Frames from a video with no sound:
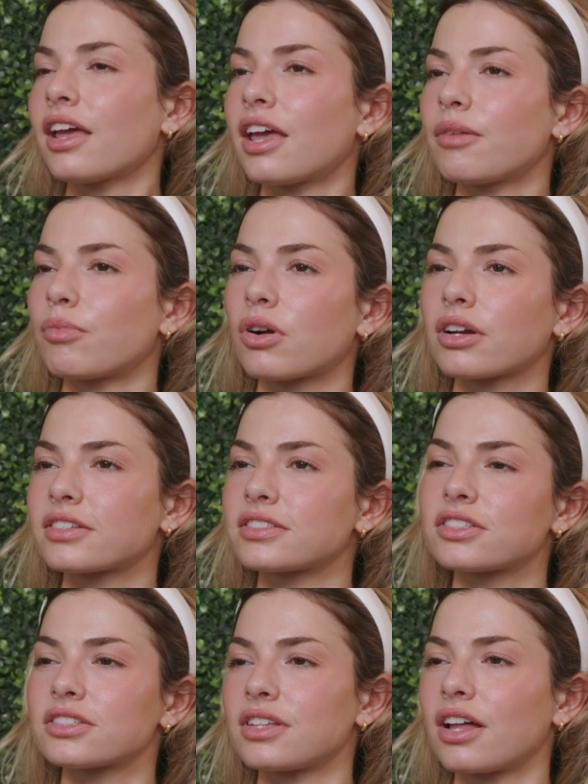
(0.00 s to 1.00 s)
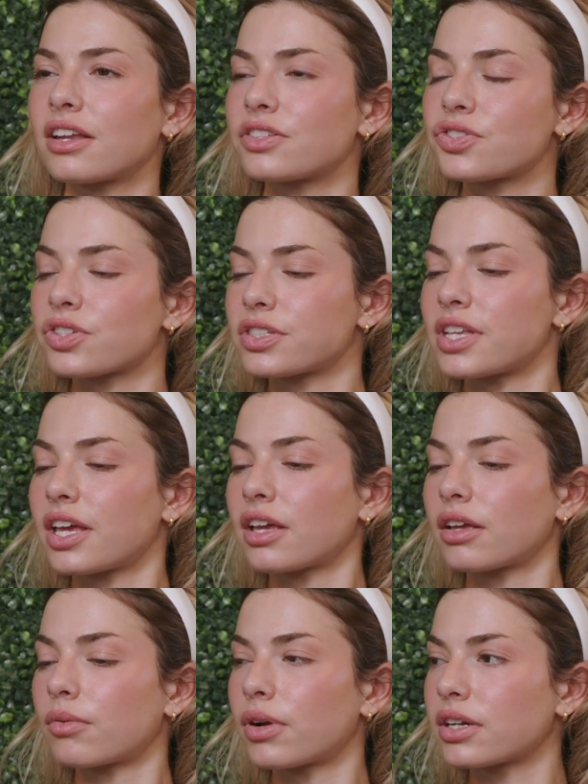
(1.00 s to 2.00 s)
hate more because it's just not
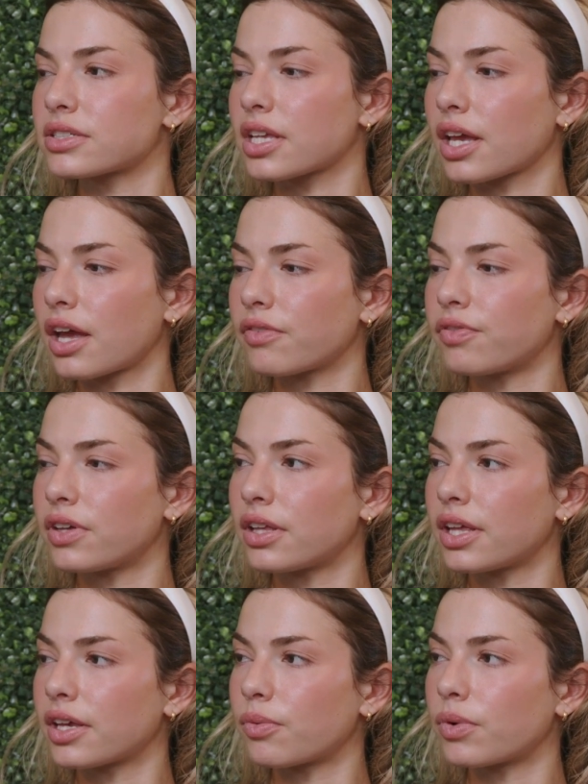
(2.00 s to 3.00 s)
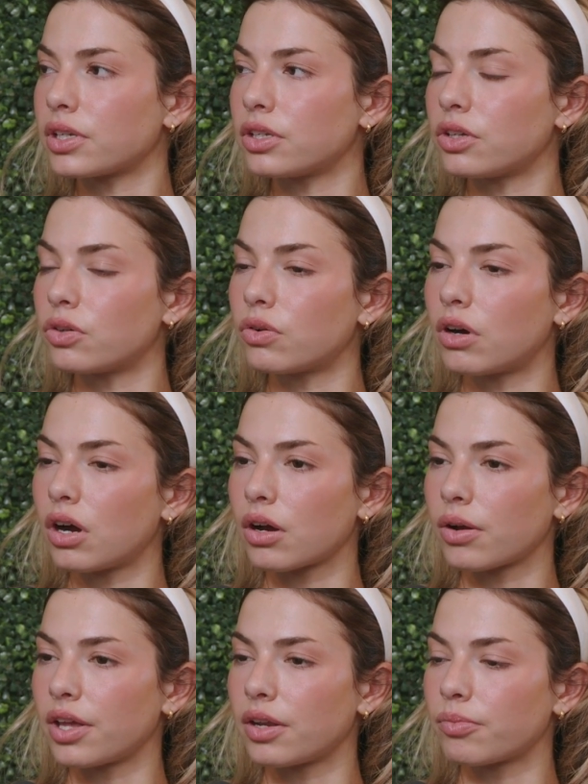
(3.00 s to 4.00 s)
interesting. Whereas, like, I feel like when you
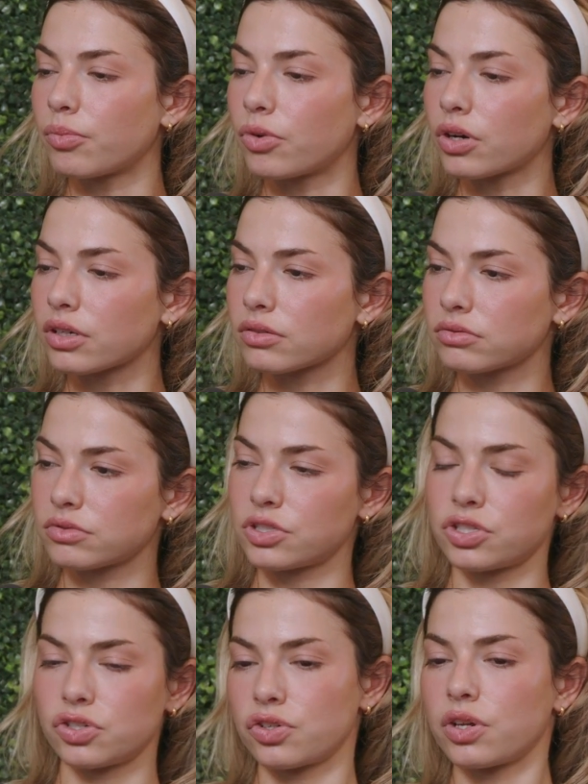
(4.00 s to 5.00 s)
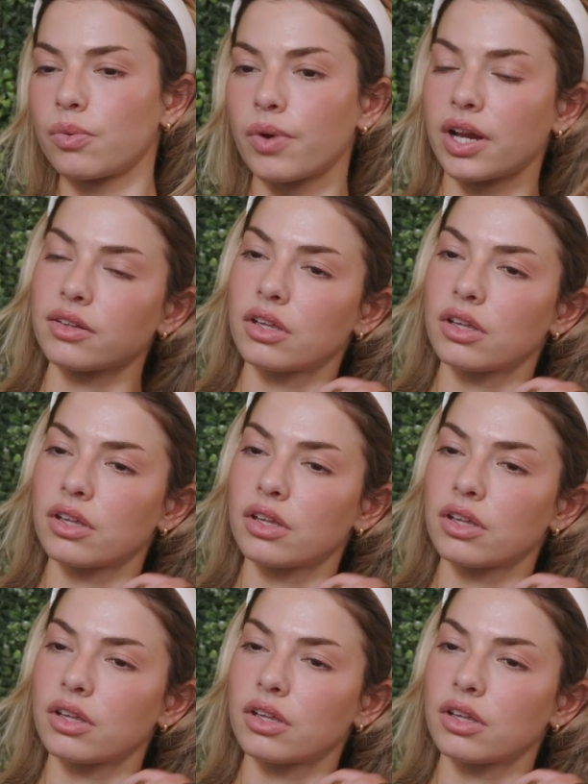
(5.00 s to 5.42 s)
are in a more streetwear